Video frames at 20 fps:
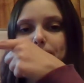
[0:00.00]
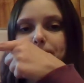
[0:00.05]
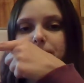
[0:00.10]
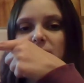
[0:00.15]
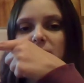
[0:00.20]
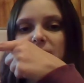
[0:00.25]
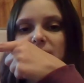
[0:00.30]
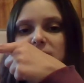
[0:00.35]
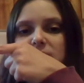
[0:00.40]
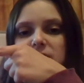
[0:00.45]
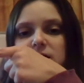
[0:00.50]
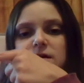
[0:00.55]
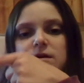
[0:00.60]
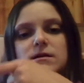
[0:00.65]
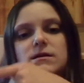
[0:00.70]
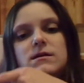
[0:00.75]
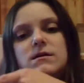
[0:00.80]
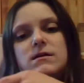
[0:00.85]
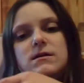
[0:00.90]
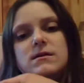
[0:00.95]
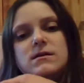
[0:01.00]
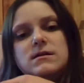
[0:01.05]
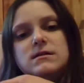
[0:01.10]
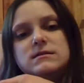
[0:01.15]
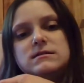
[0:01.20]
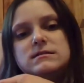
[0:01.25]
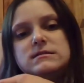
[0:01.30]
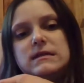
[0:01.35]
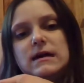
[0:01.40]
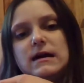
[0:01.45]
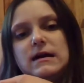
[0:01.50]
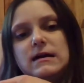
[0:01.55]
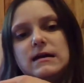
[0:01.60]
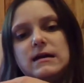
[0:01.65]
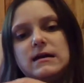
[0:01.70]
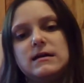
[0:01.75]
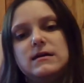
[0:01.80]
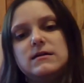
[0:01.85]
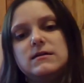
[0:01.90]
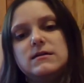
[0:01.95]
Bug,
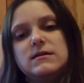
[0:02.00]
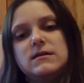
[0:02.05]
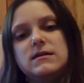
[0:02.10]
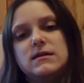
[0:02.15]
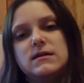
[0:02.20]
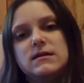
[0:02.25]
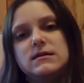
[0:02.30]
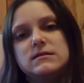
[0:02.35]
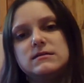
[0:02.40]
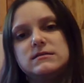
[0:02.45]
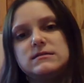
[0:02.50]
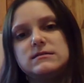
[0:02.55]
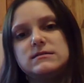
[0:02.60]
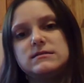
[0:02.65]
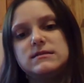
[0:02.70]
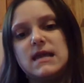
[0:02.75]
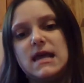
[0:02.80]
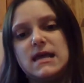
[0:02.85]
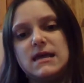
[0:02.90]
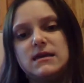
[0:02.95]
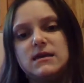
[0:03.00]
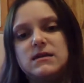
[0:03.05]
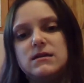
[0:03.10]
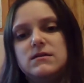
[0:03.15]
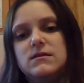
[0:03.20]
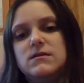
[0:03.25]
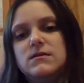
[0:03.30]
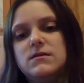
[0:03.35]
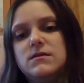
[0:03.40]
duck, snake.